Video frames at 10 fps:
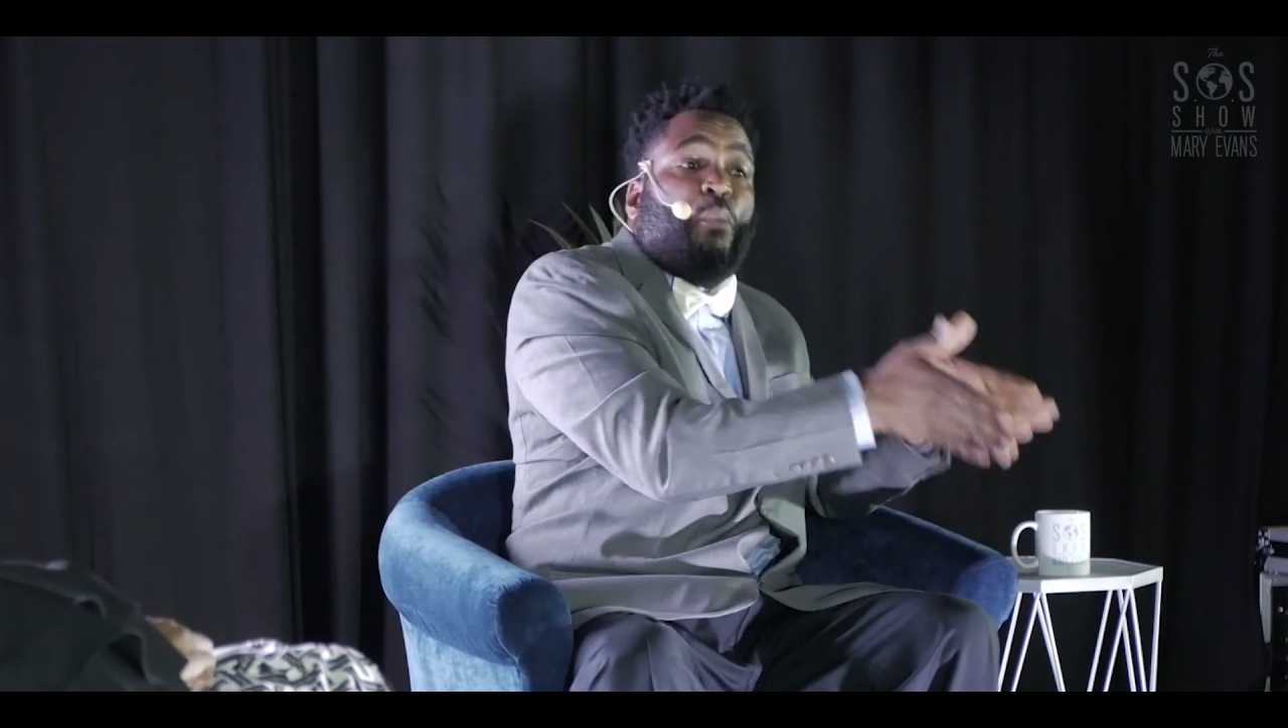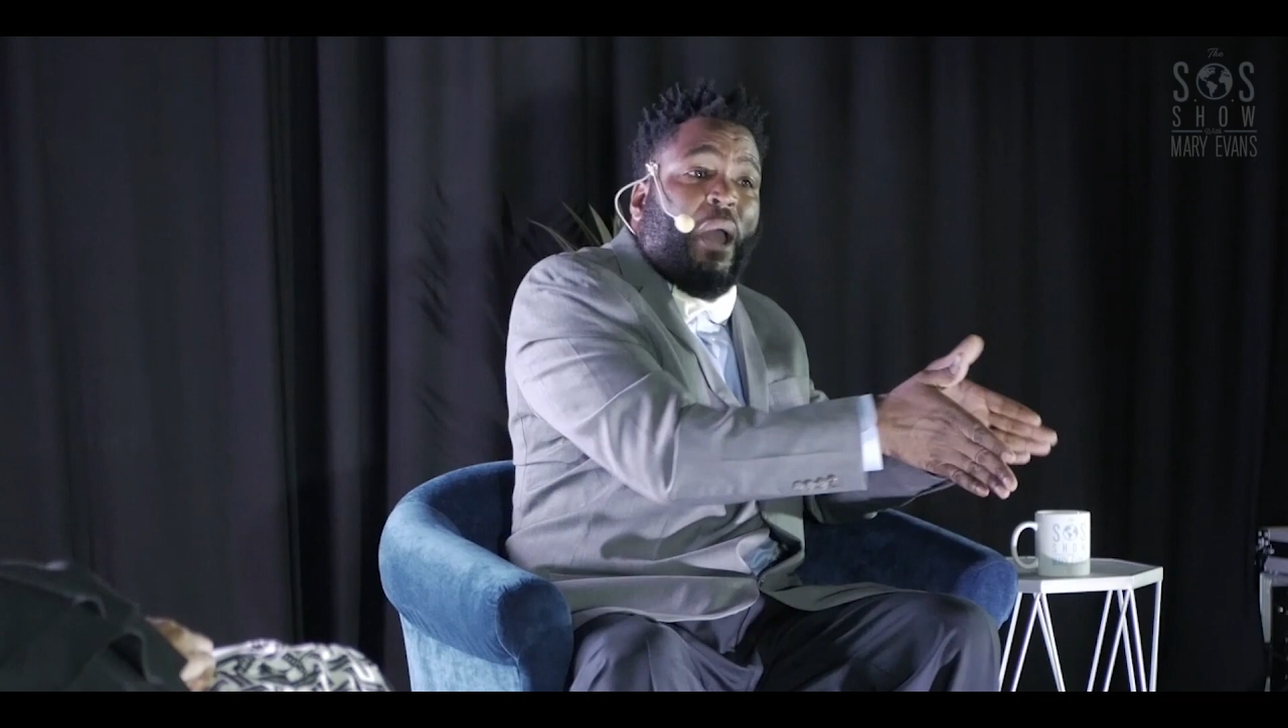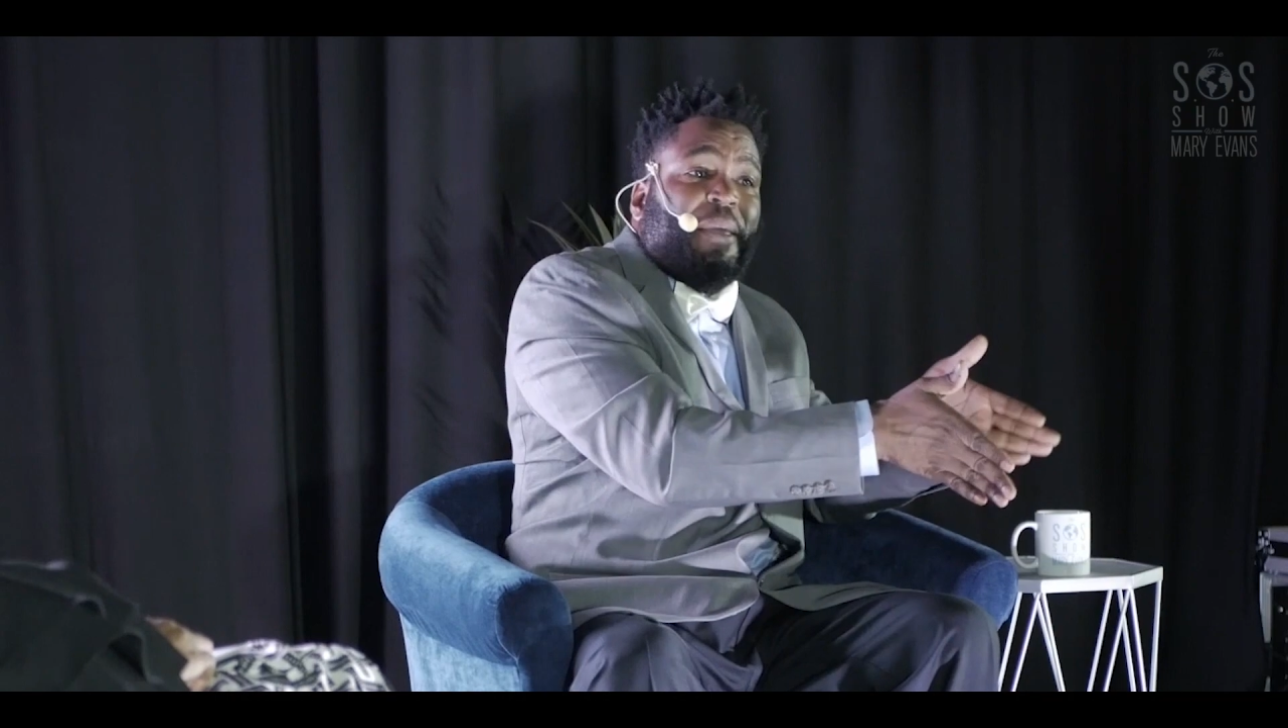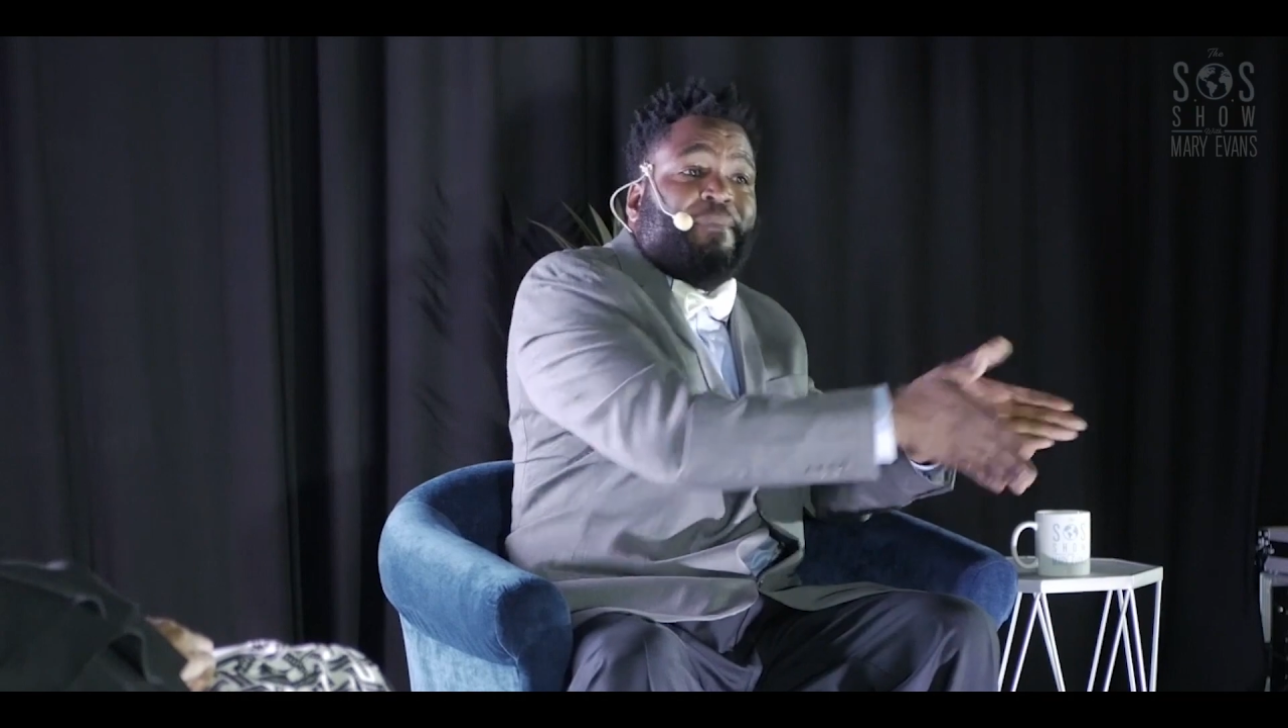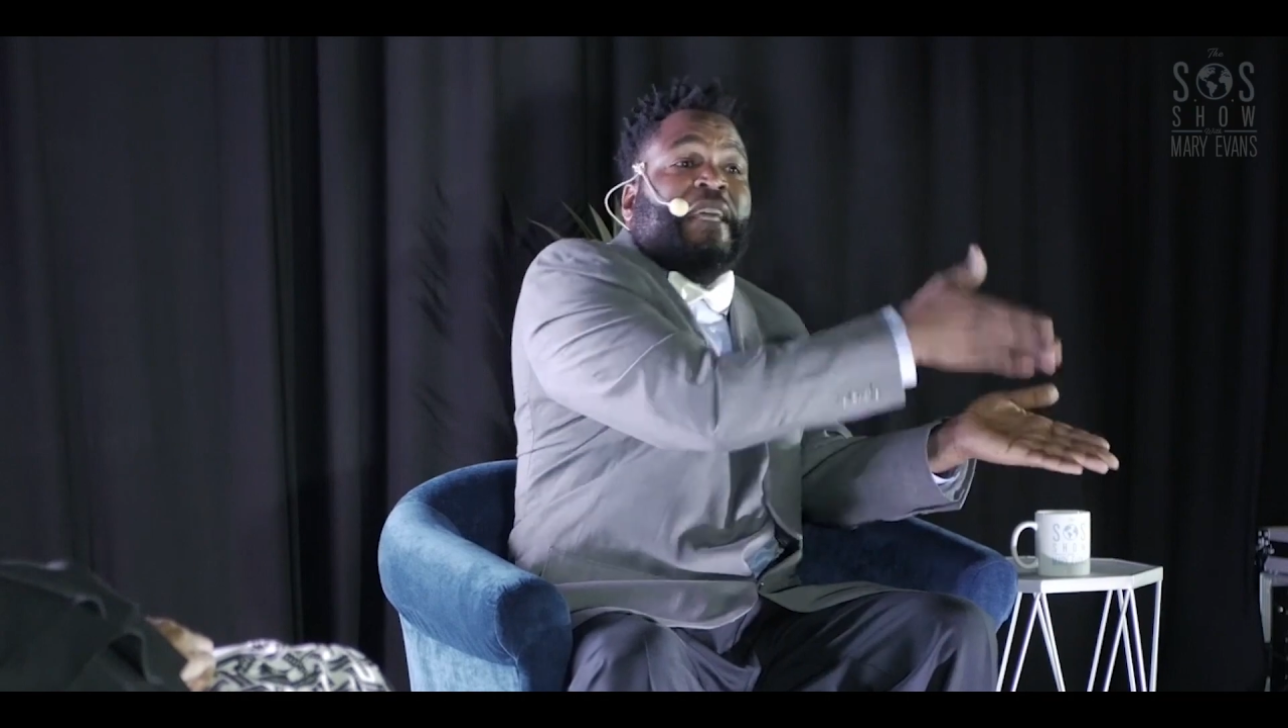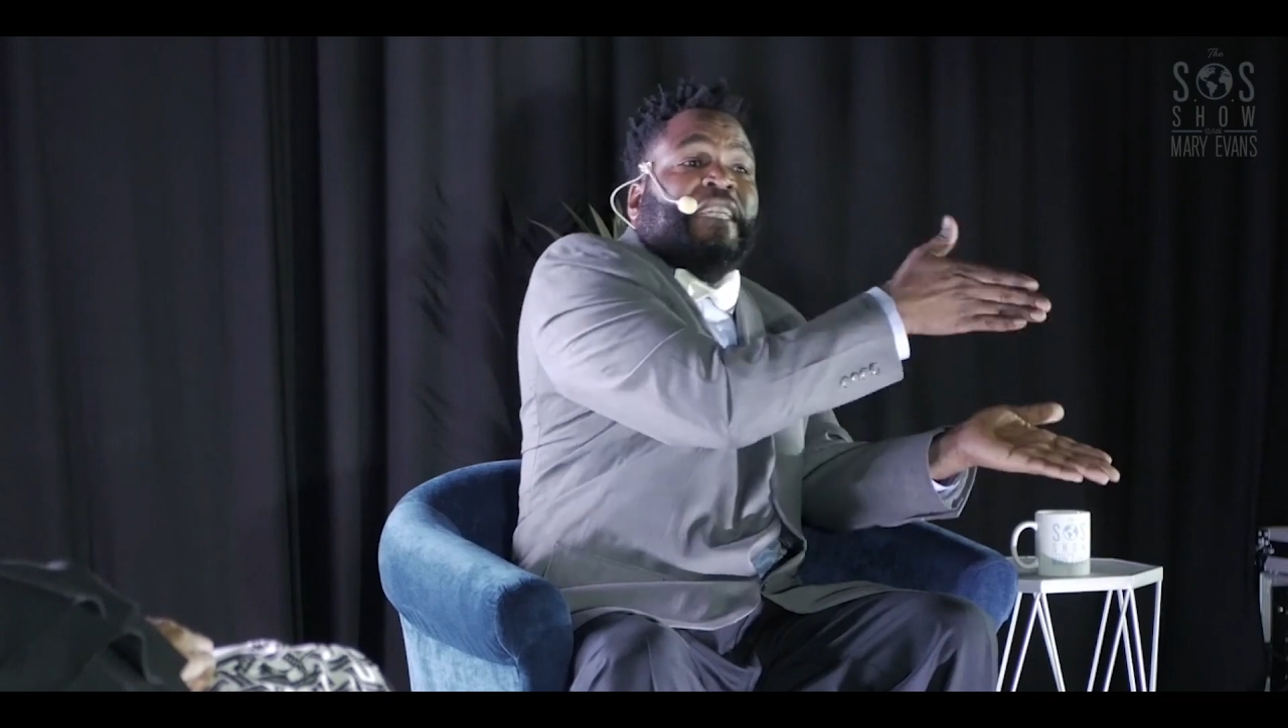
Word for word: women